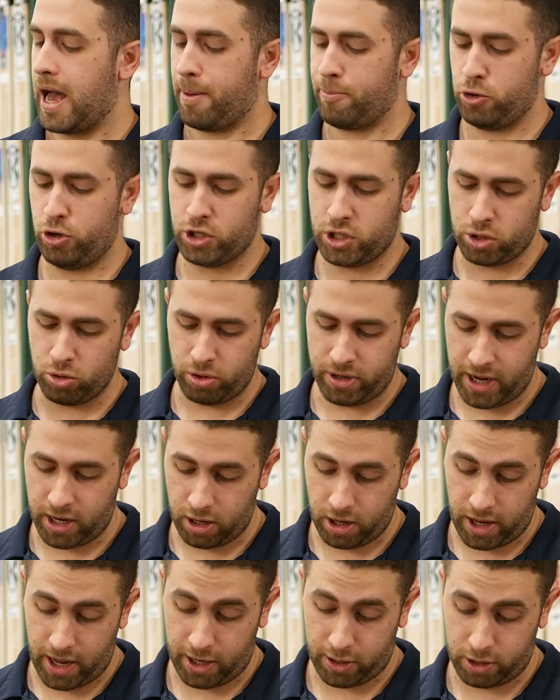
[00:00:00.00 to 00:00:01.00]
You still
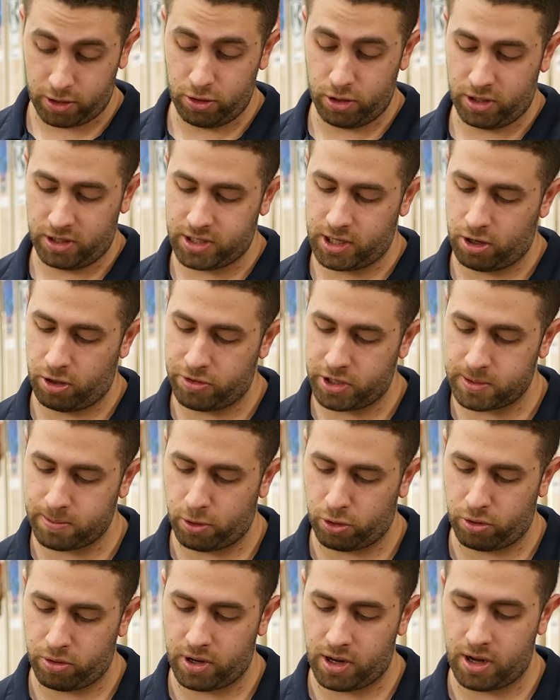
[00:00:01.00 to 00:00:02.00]
get you can see on this
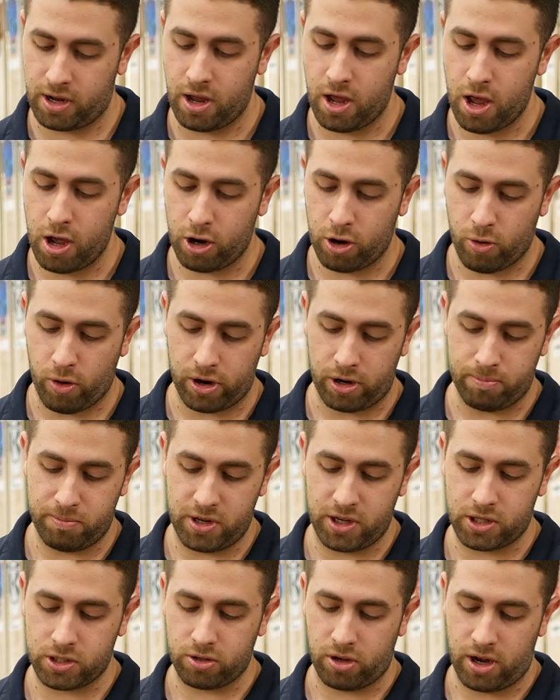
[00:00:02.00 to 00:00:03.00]
model here, quite a
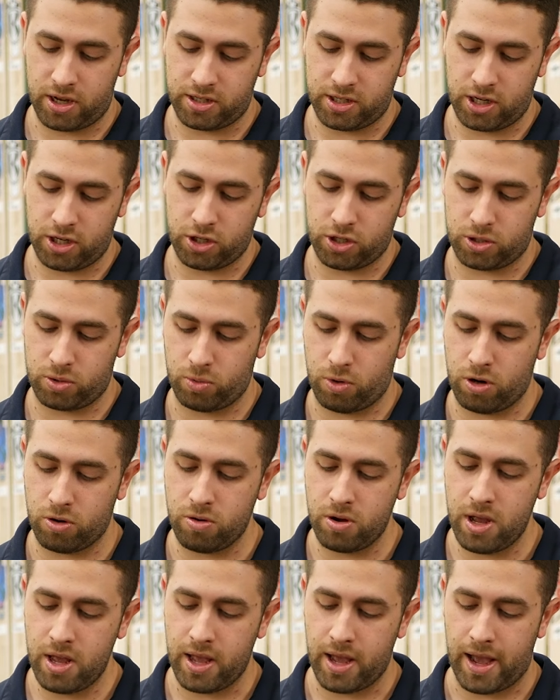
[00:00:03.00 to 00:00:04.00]
big size edge as
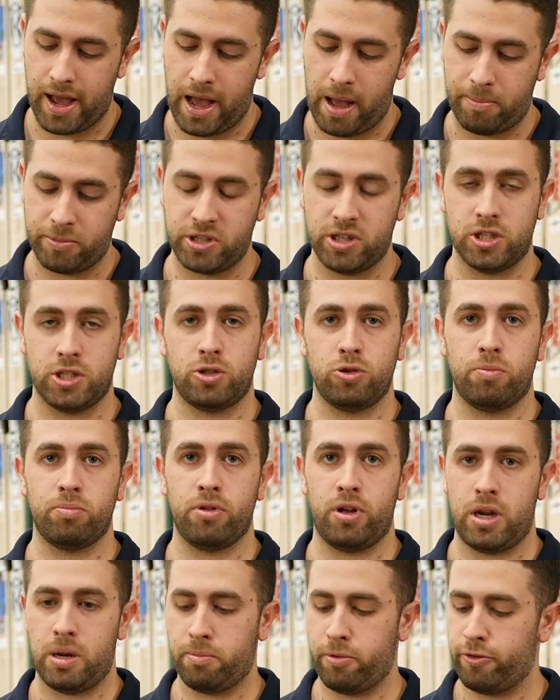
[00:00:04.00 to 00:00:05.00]
well. So there's still
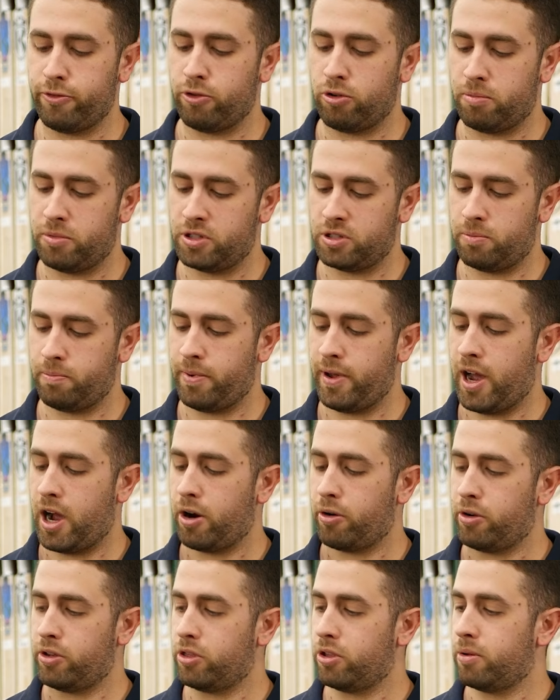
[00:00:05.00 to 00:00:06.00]
plenty of performance and
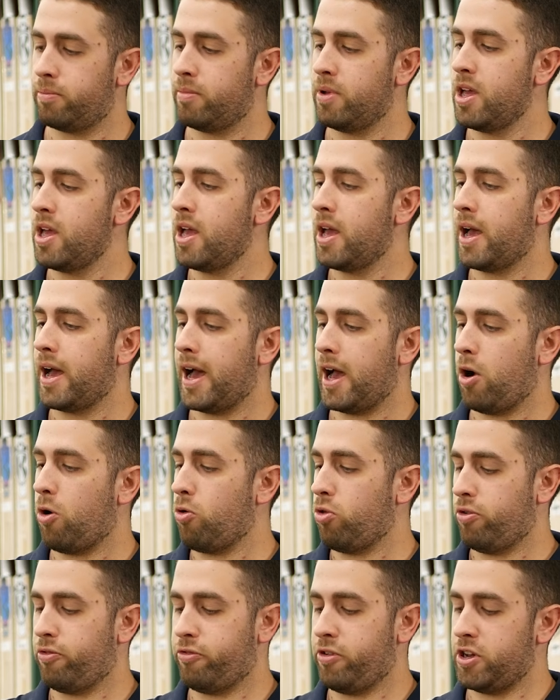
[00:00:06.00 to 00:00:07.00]
power in them.
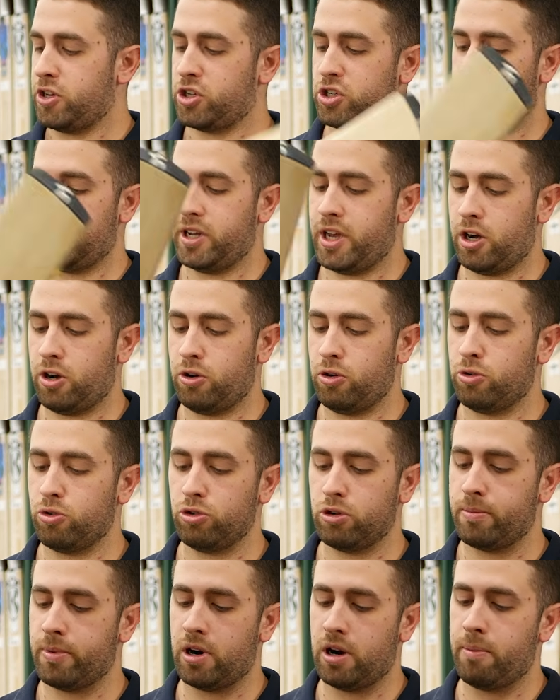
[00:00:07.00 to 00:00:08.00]
All the features you get on the
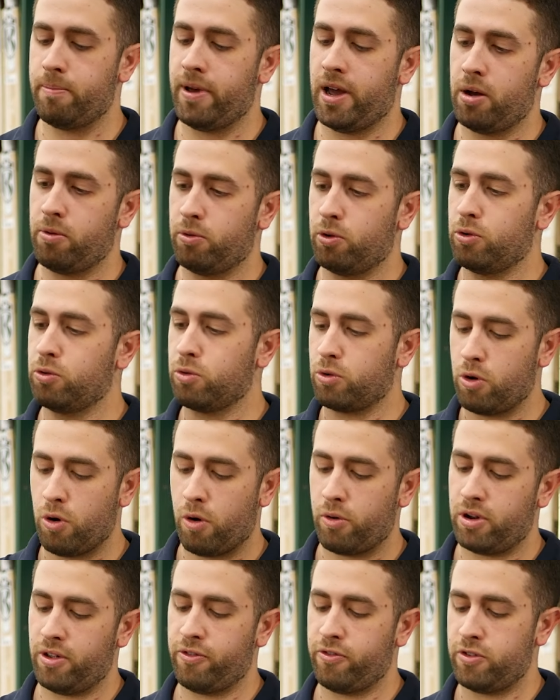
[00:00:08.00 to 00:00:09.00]
Kookaburra bat,
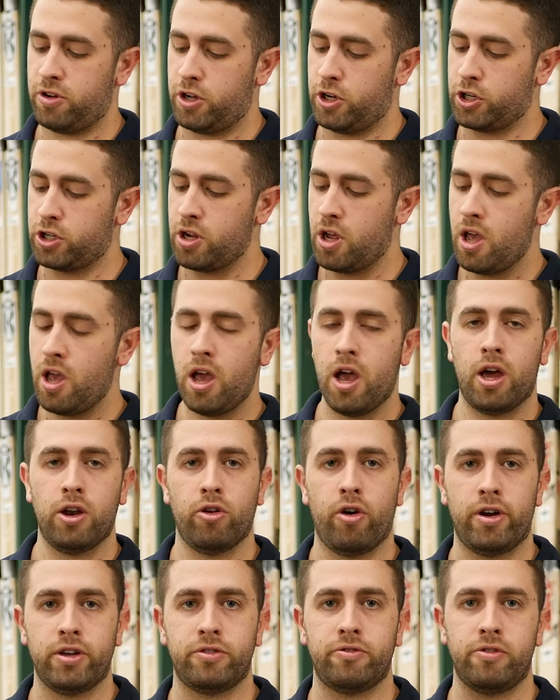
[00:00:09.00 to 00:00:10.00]
quality finish, a
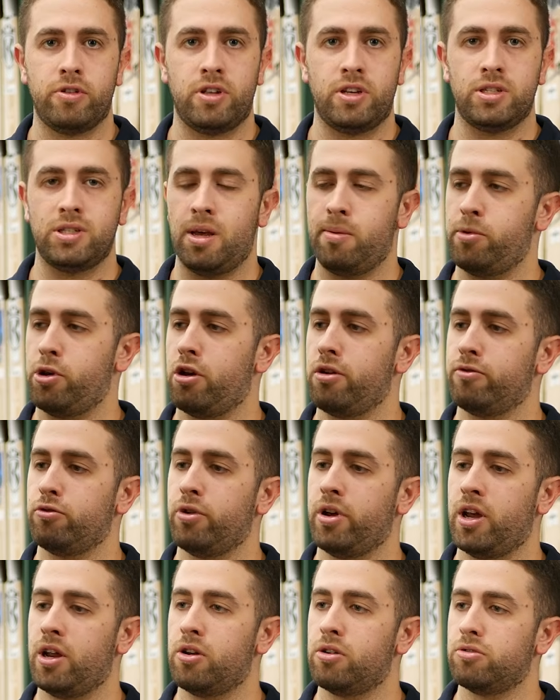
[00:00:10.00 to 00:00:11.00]
nice feeling semi-oval
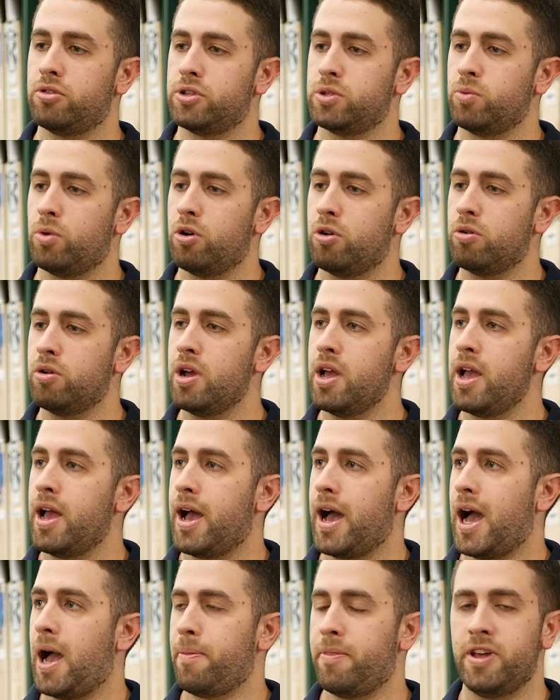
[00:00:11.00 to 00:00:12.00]
handle as well.
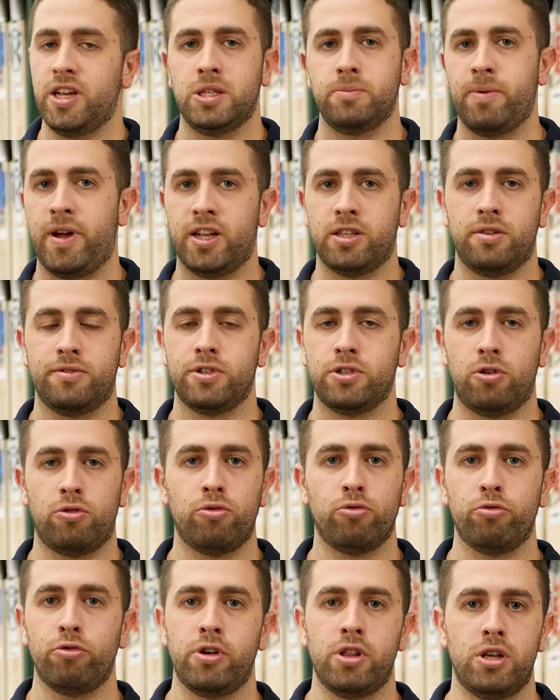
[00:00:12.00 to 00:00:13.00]
These bats have
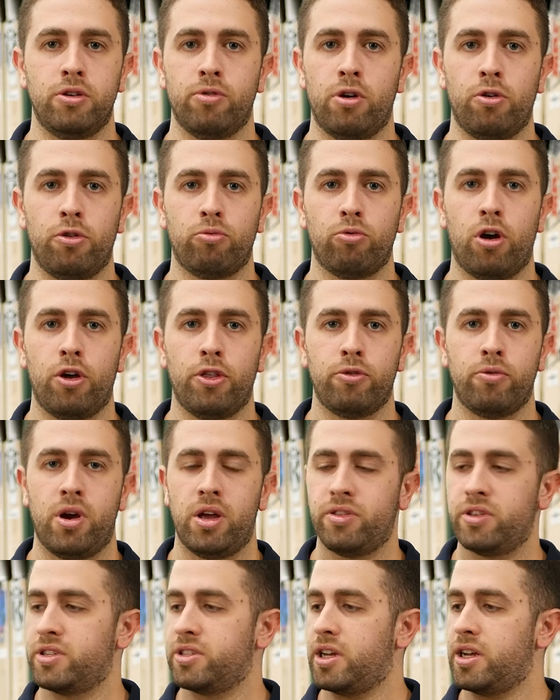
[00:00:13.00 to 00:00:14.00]
sold really well right
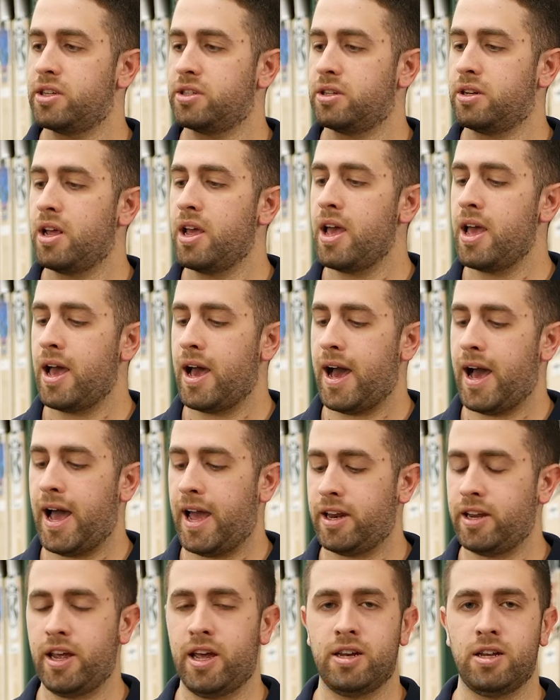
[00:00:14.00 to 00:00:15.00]
throughout the season.
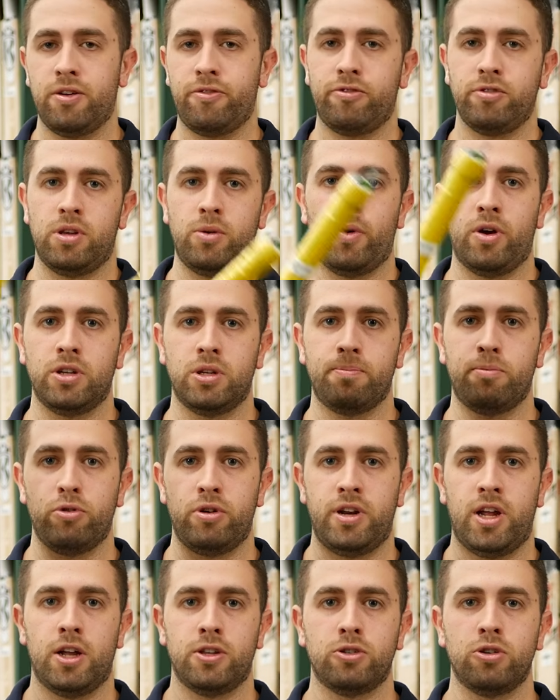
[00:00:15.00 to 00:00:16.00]
And yeah, definitely one to
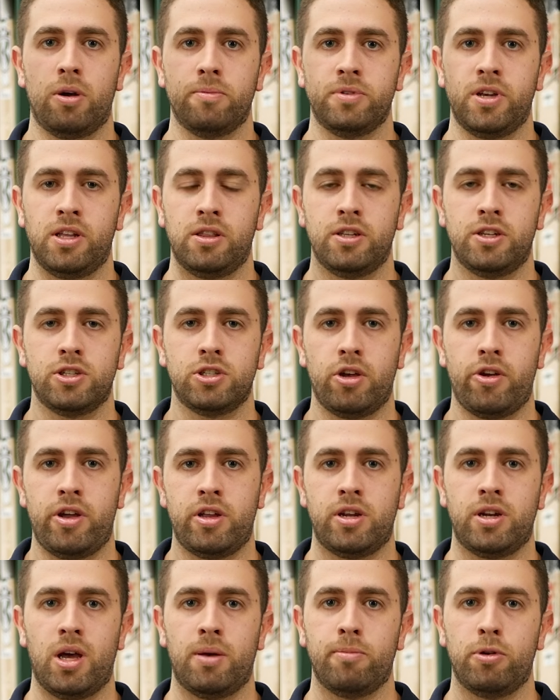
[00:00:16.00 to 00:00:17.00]
put in our top 10 list. So
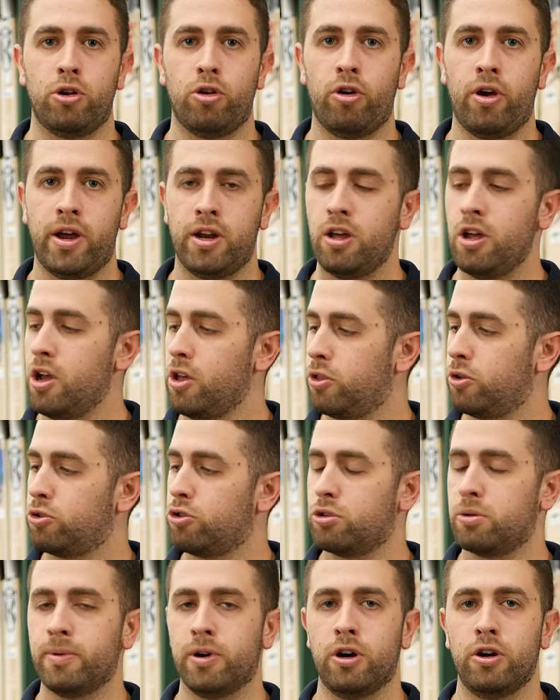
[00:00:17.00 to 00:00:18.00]
in at number 9, the
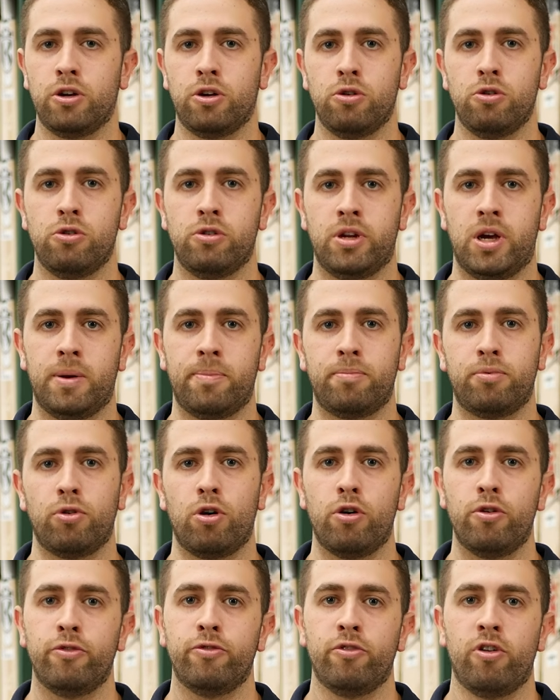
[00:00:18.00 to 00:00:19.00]
Kookaburra Kahuna
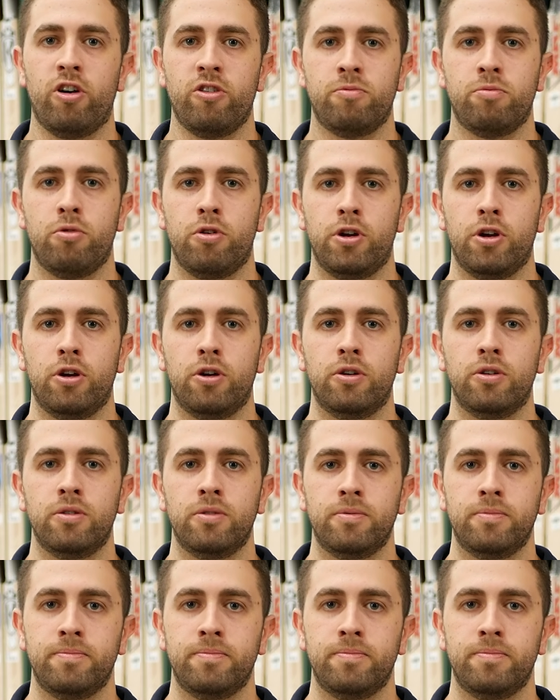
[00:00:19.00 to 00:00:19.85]
Pro 5.0.